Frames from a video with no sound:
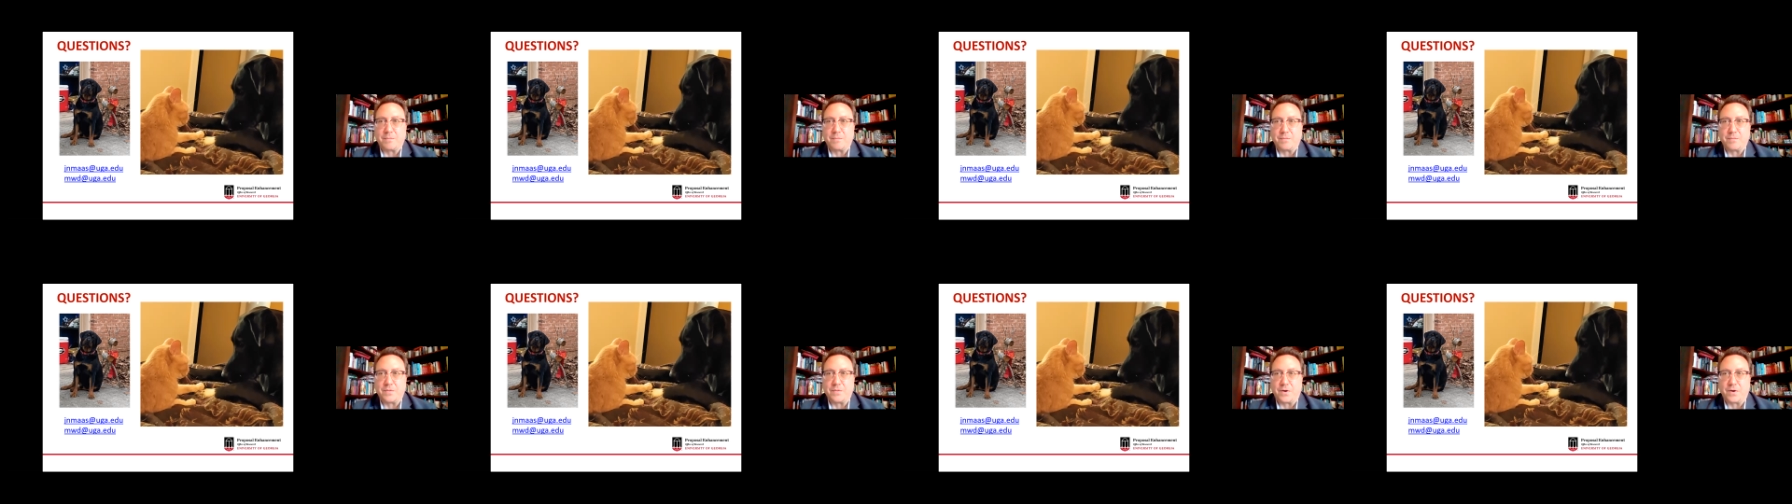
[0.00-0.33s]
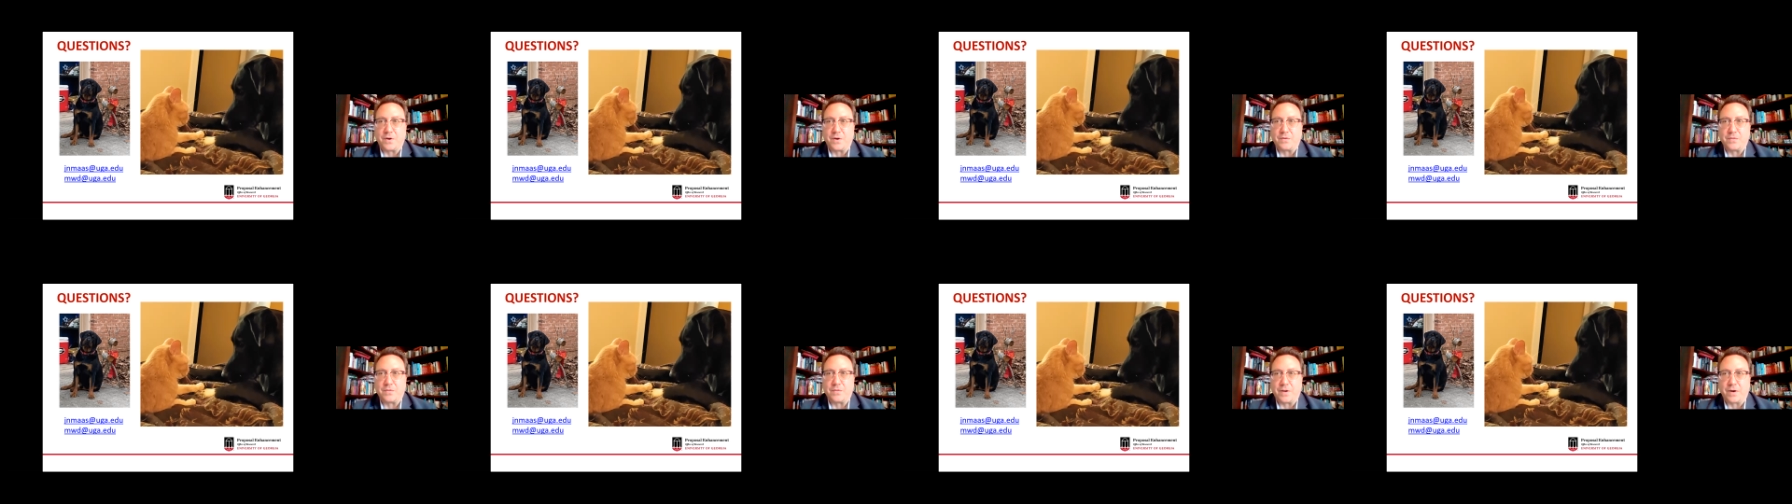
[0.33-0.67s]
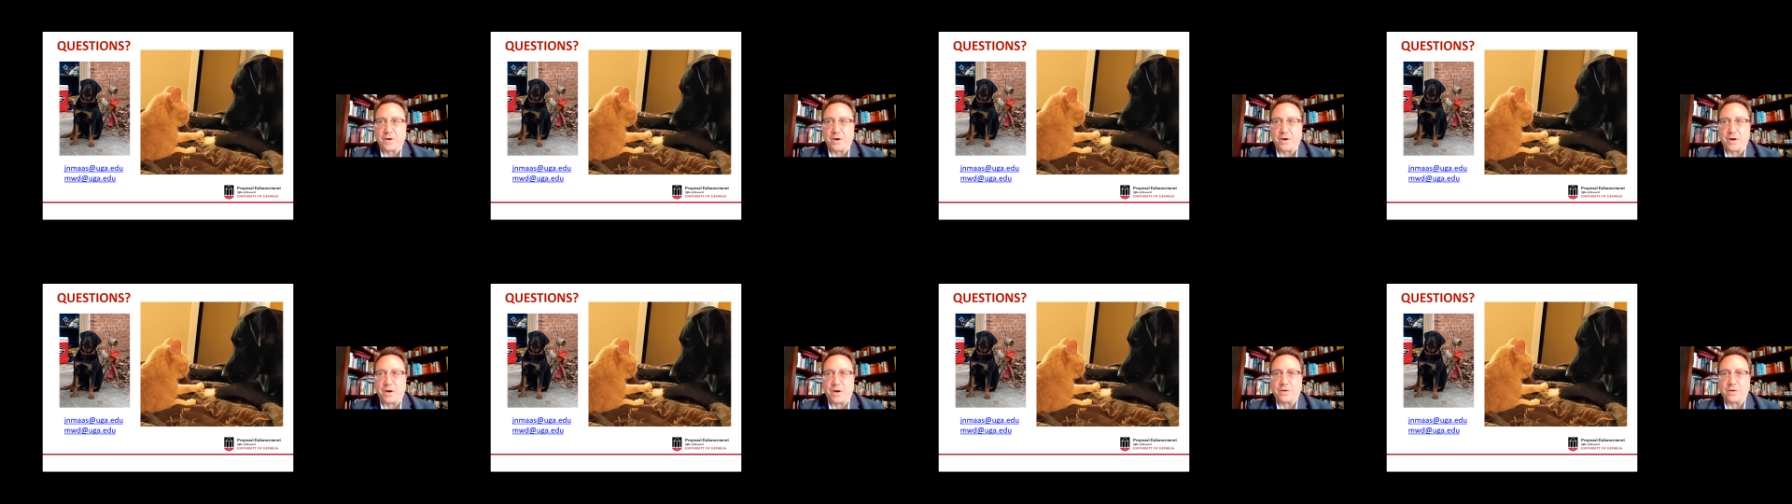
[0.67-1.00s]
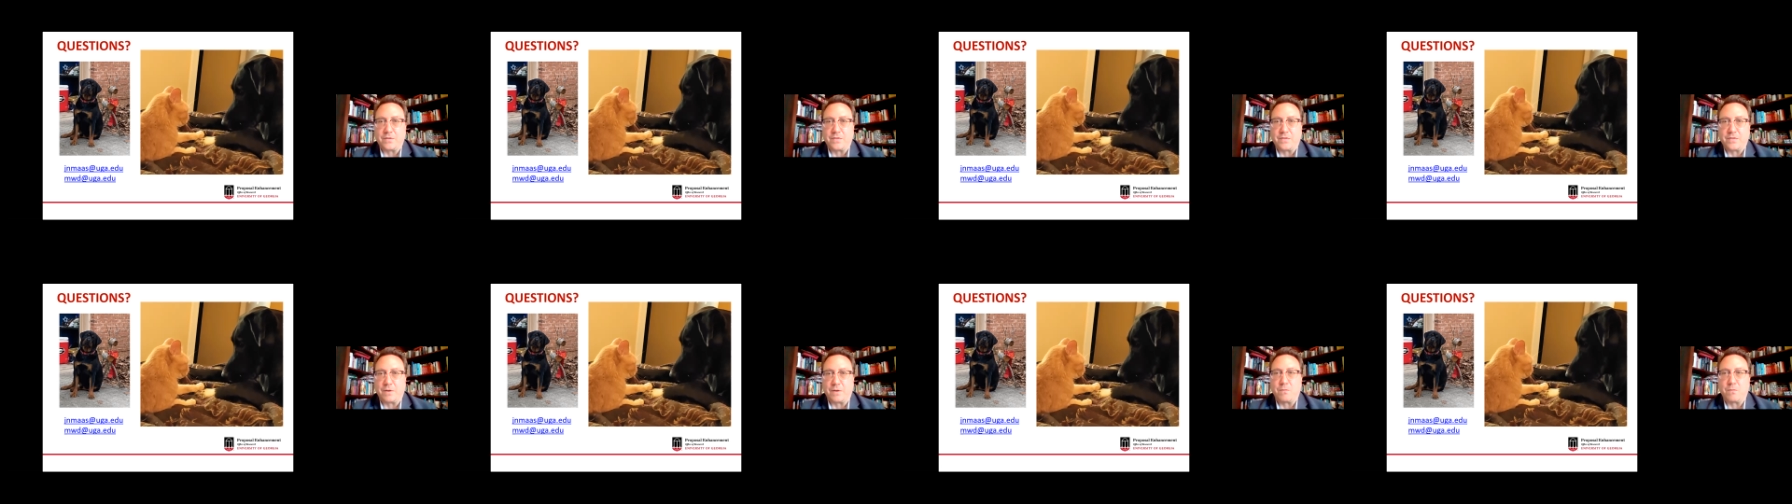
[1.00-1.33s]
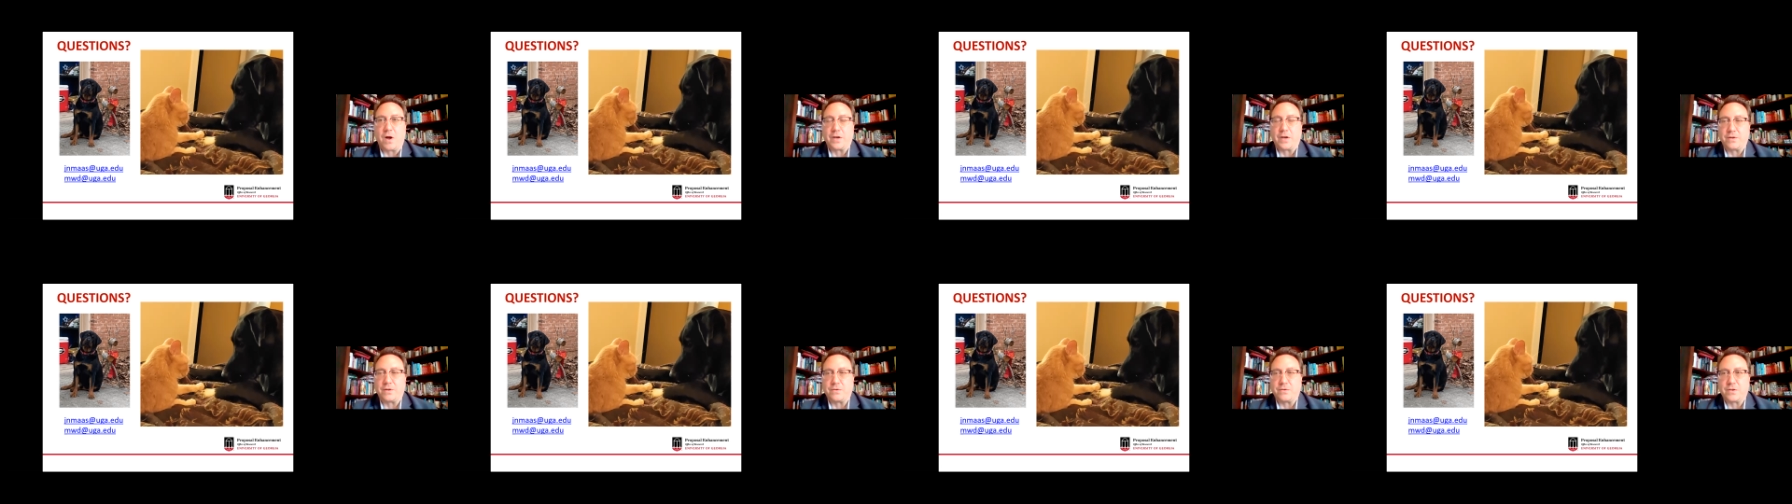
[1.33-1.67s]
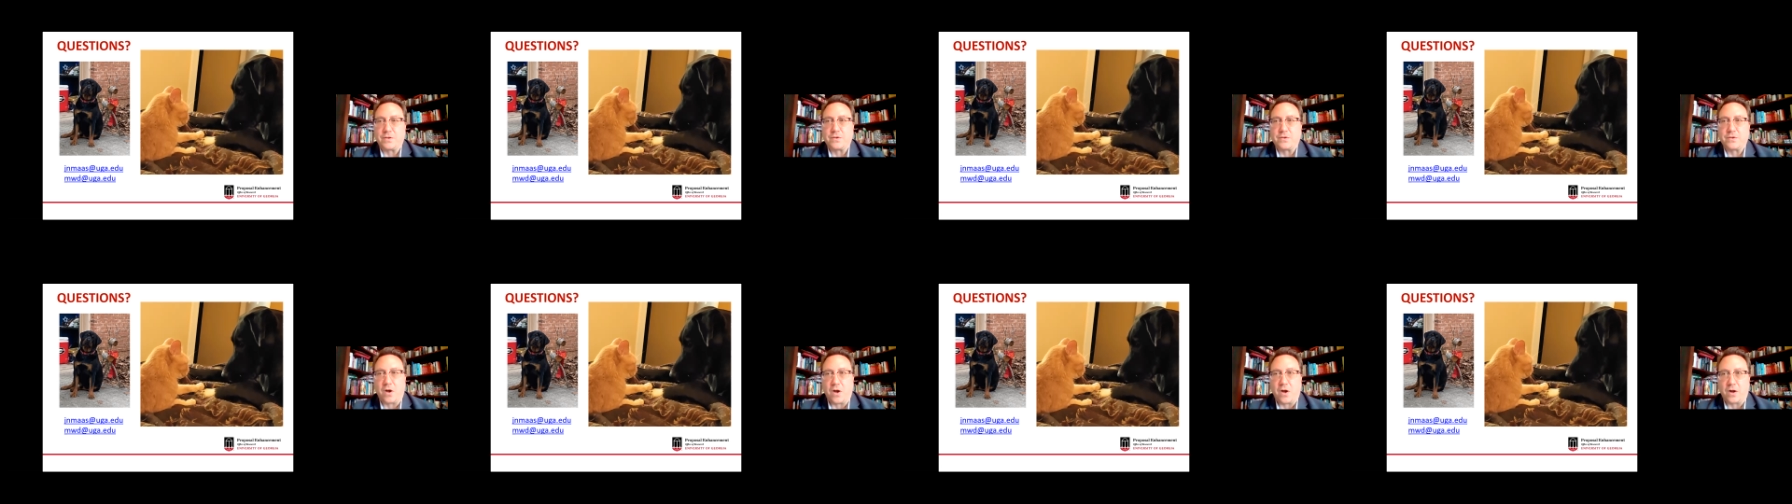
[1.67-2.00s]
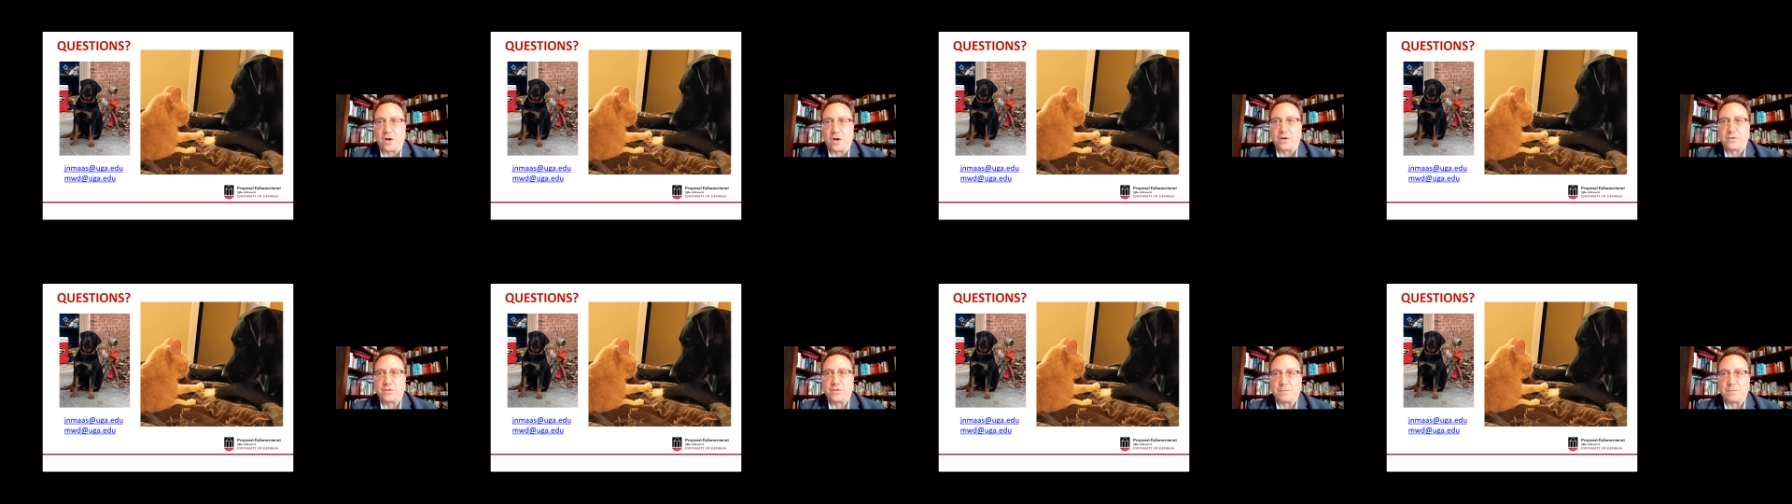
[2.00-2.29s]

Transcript: They want you to talk